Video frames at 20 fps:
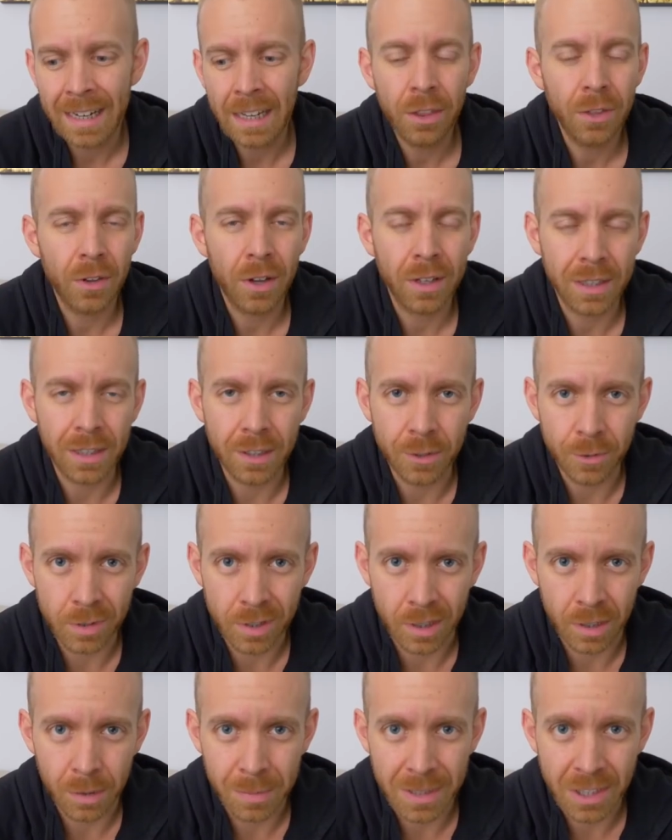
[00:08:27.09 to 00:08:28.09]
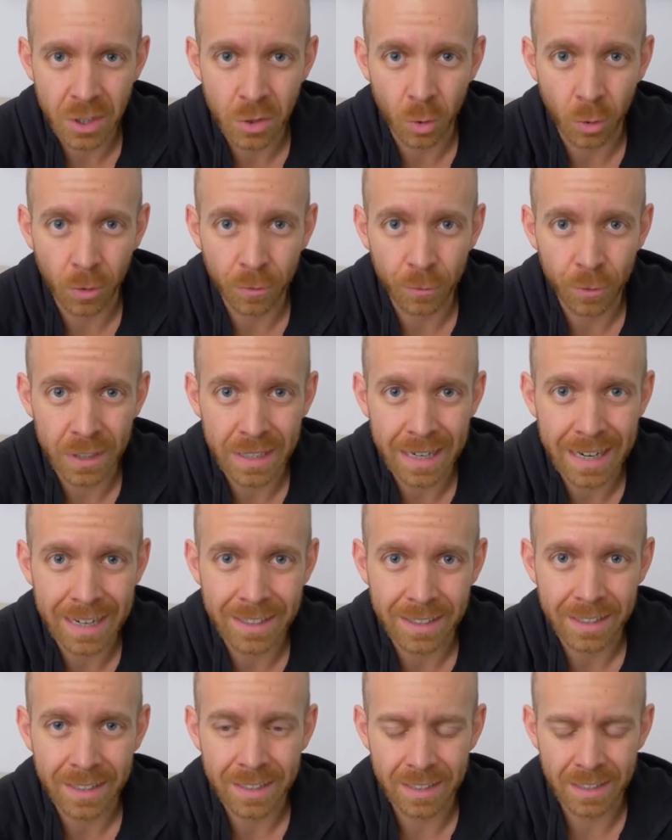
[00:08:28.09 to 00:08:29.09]
he thought that he was going to be sore for
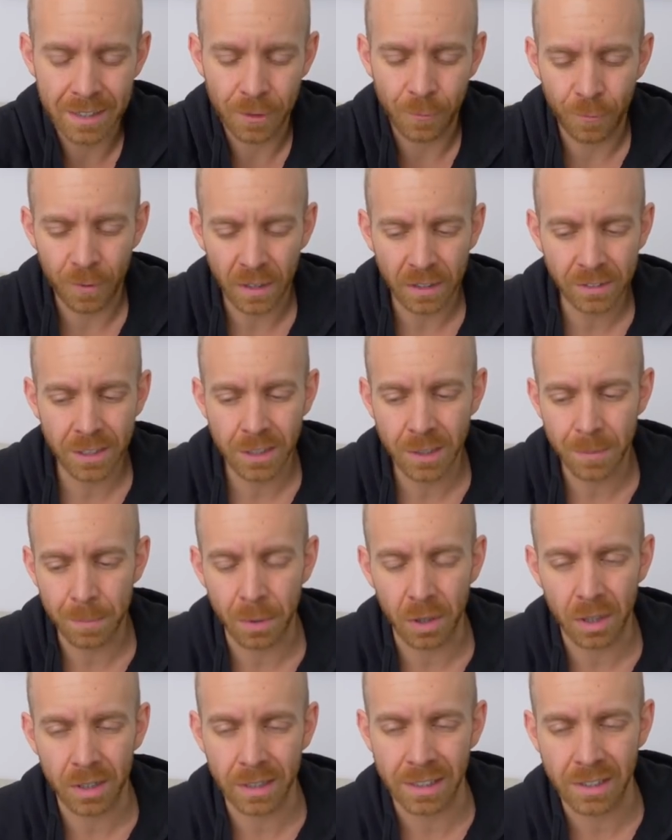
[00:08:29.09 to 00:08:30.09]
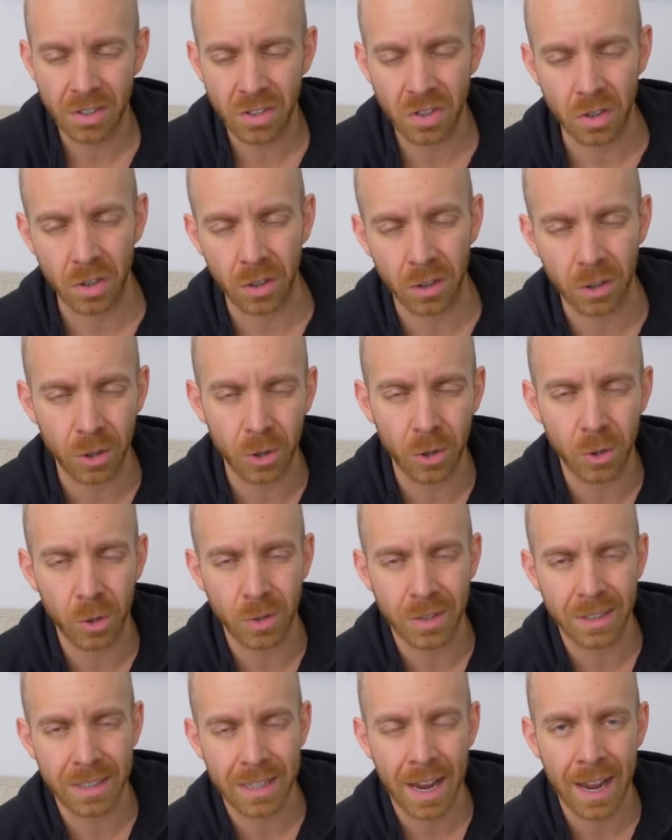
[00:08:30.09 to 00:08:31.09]
days, because he felt his body
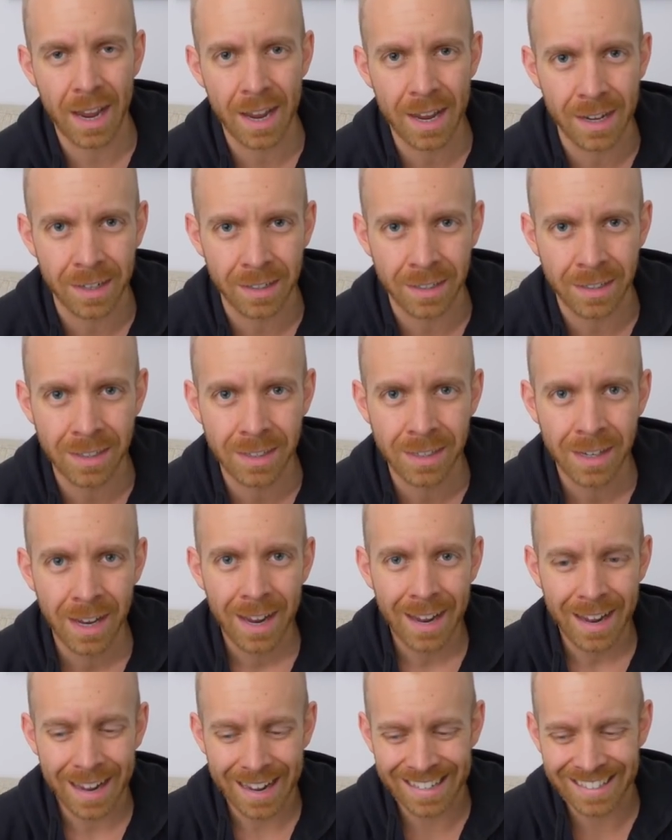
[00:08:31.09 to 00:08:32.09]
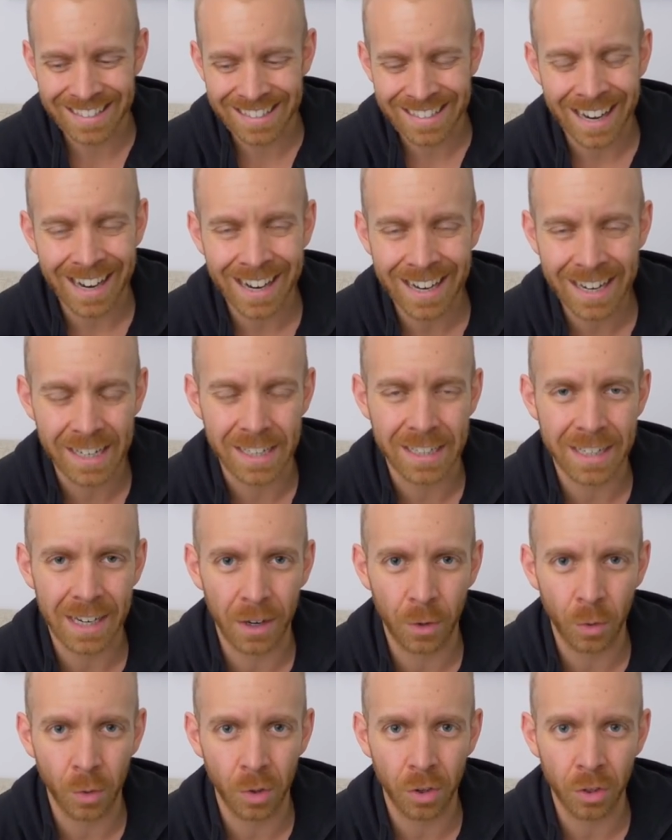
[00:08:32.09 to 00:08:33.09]
so tense and tight
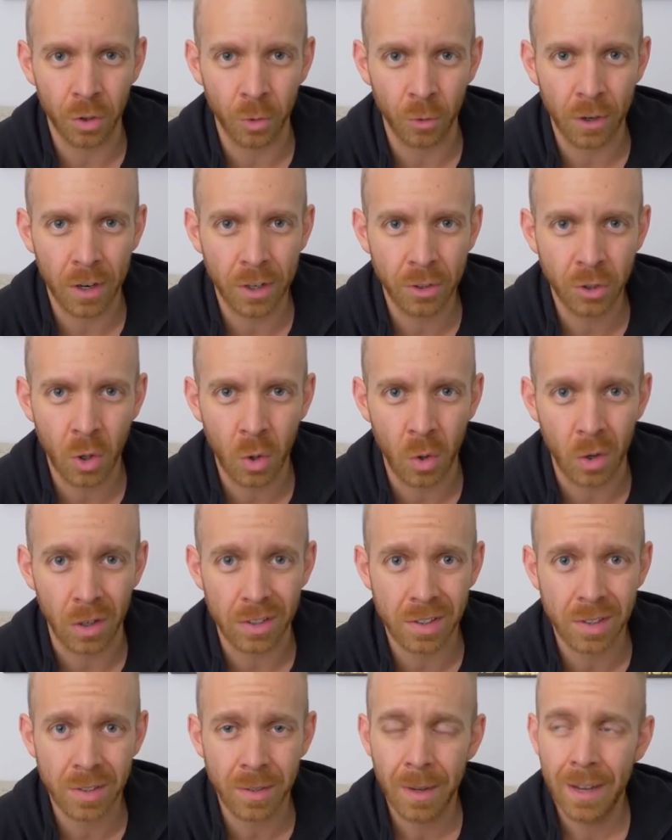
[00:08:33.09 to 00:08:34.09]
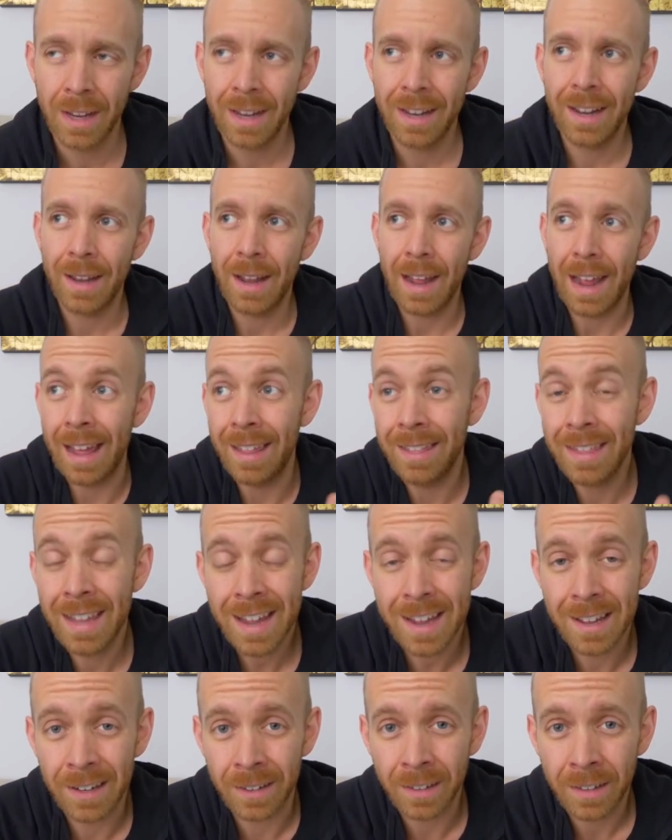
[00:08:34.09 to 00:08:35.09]
out on the run course. And
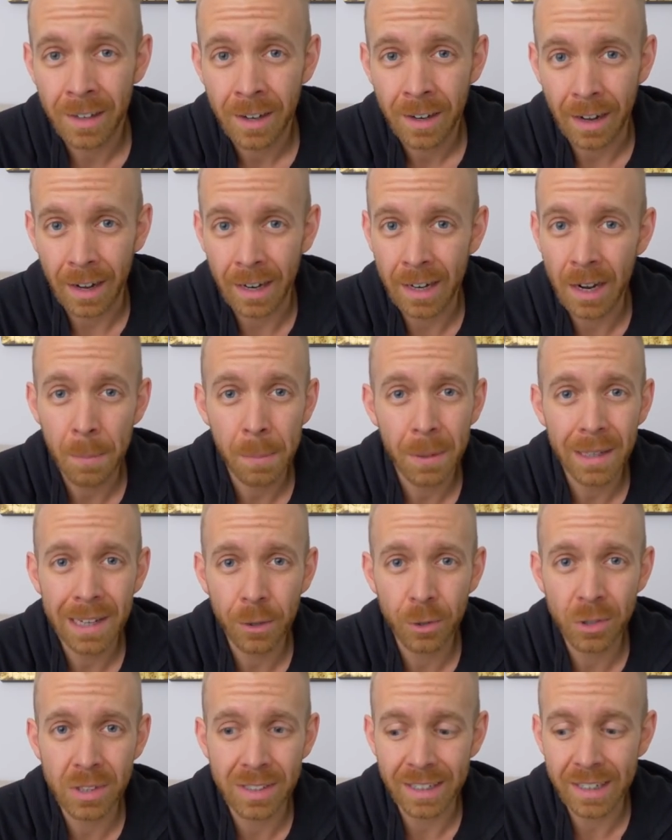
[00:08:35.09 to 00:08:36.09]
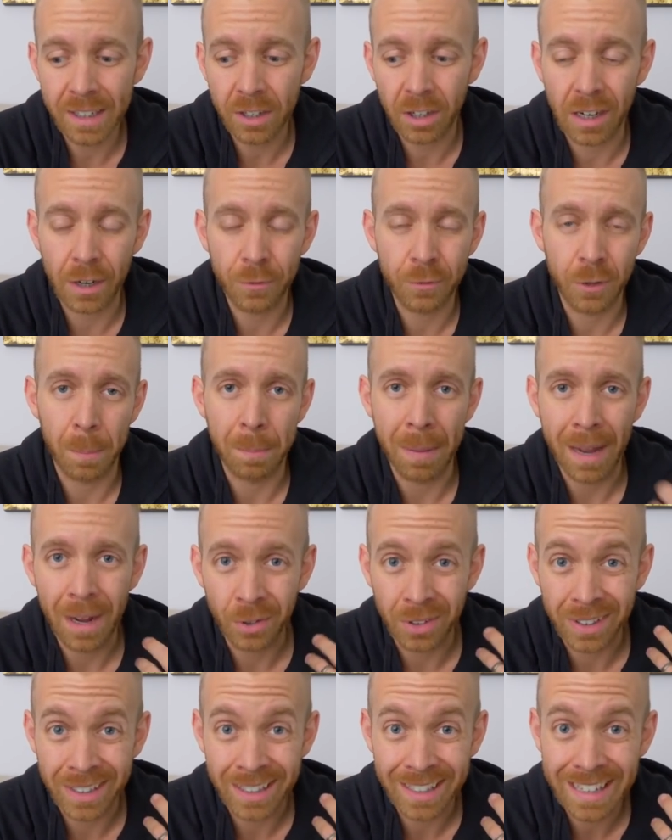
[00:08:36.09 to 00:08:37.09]
then a couple hours later, after
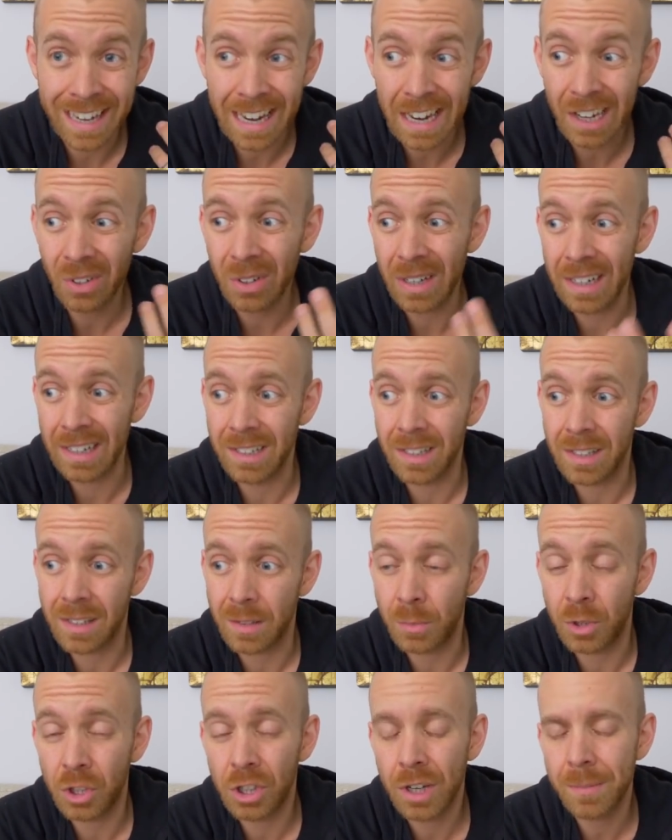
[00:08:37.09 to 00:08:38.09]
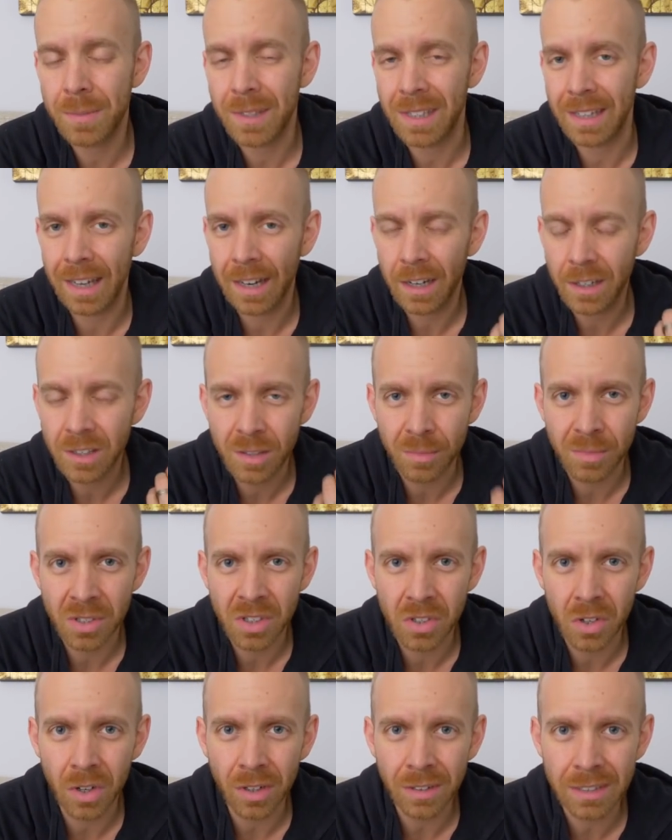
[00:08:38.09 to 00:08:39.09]
pounding a Gatorade and some chips and getting some
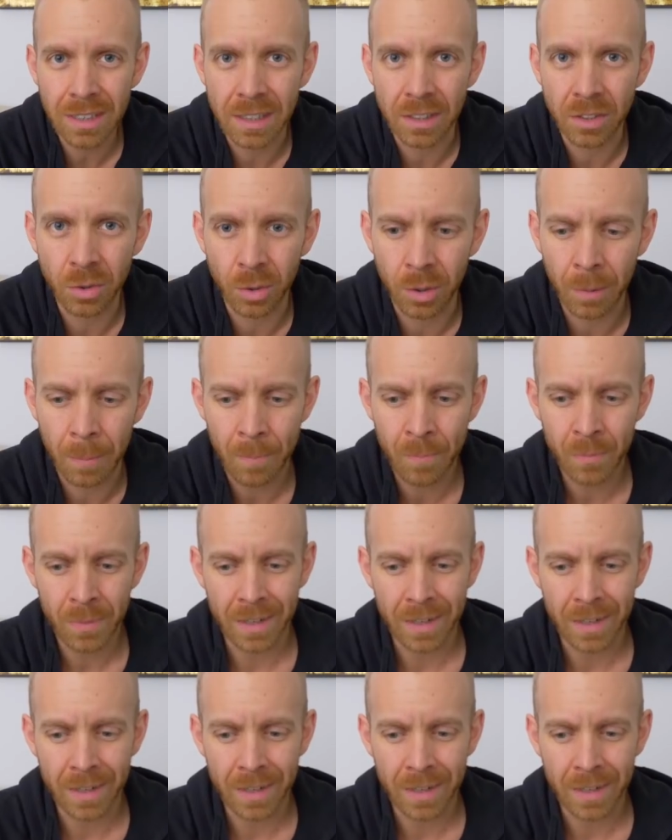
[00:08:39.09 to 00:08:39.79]
salt into him,